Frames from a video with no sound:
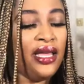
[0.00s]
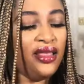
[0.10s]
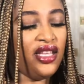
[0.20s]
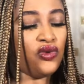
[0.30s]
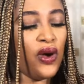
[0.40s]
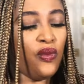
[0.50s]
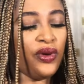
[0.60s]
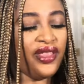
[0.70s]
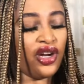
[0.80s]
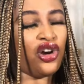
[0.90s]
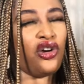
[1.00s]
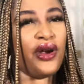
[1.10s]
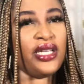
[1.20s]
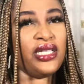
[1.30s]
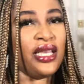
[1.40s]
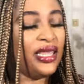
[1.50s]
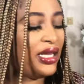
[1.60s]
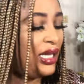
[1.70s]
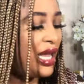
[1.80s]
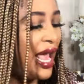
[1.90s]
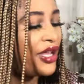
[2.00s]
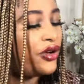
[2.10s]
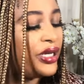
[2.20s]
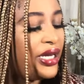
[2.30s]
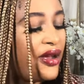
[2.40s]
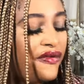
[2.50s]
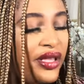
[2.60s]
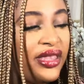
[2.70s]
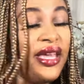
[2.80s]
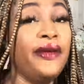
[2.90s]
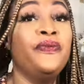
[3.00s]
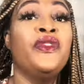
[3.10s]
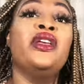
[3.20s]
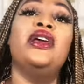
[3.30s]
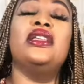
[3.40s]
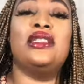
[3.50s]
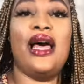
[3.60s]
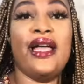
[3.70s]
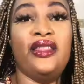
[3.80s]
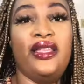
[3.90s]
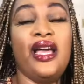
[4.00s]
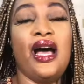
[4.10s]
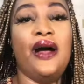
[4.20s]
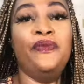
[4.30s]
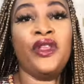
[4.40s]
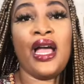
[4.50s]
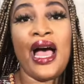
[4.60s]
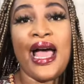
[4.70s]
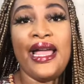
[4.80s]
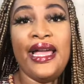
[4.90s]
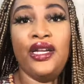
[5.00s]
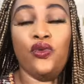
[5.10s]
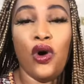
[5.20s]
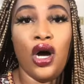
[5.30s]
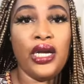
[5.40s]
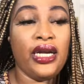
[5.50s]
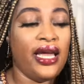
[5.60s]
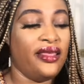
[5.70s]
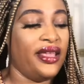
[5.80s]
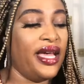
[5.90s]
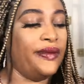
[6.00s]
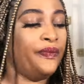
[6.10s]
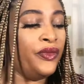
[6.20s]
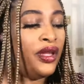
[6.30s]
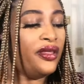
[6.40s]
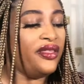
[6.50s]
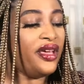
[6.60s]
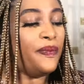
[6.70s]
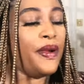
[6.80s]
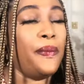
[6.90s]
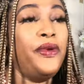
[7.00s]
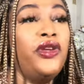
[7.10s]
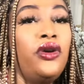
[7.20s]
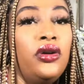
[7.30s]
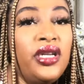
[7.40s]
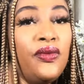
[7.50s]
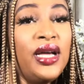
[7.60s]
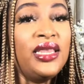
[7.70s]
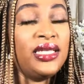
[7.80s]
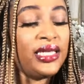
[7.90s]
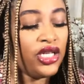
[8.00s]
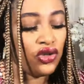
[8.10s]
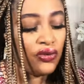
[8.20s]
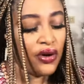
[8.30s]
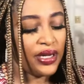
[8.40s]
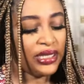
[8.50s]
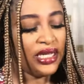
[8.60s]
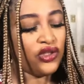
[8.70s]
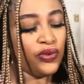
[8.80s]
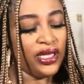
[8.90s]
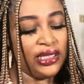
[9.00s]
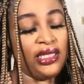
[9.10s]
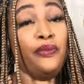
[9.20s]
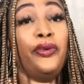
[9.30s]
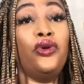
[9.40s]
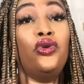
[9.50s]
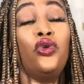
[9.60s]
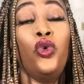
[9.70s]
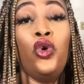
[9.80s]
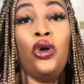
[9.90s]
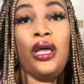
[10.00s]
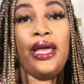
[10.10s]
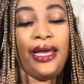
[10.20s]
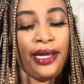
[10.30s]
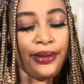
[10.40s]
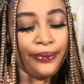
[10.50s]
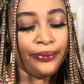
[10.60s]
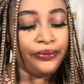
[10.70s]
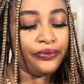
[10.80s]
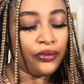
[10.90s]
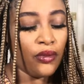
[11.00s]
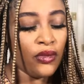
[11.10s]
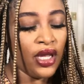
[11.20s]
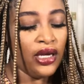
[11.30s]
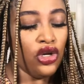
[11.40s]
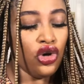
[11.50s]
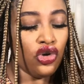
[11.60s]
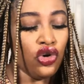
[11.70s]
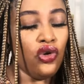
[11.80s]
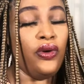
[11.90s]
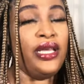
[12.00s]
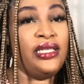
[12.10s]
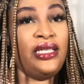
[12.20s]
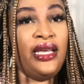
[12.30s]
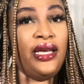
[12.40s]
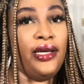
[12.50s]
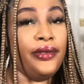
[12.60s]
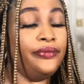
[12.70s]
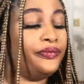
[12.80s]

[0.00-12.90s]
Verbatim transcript: this one with the crest and the lion and everything is like the high end one, and then the Papillon, the one that says Aurora Scents with a simple um logo, is the